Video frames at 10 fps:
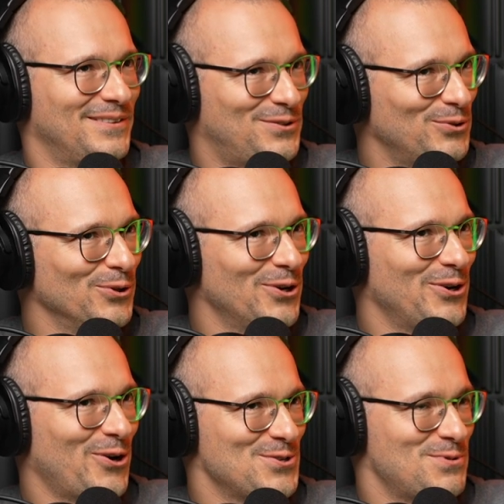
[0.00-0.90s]
two
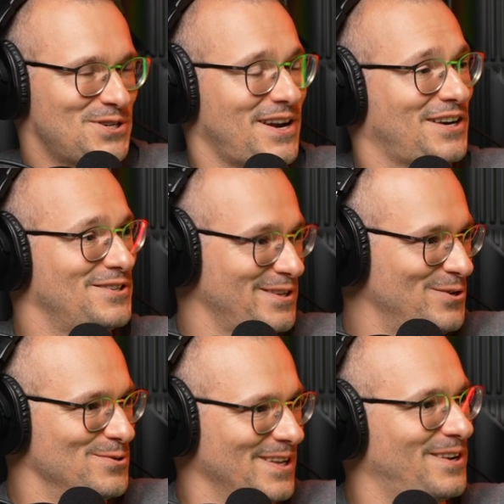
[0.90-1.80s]
logos which I actually
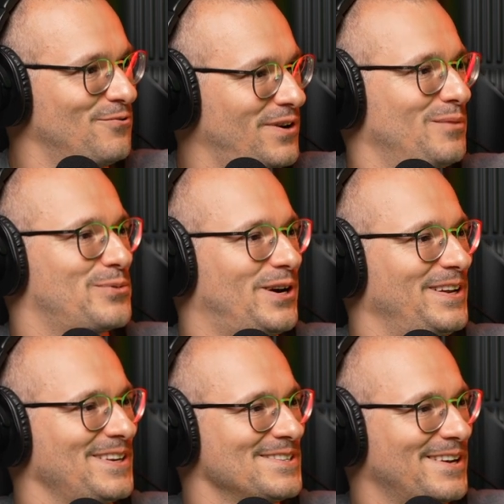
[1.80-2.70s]
use like in real
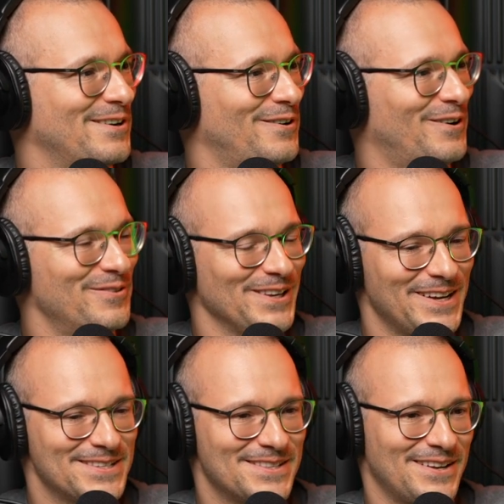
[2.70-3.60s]
products like okay. over the
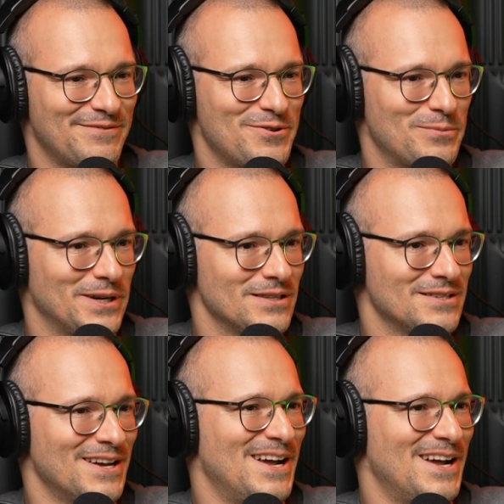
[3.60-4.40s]
last uh, few months.